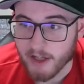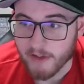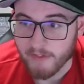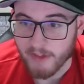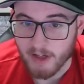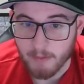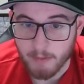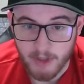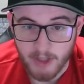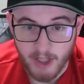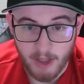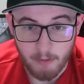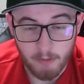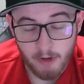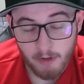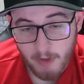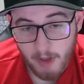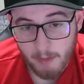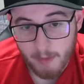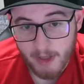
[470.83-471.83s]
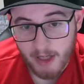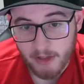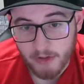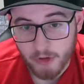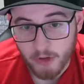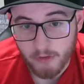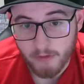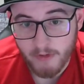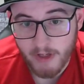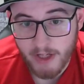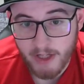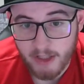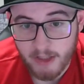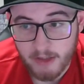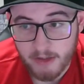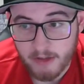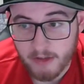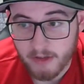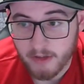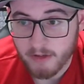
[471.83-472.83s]
Then it became, well, maybe Altuve
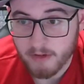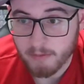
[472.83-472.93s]
and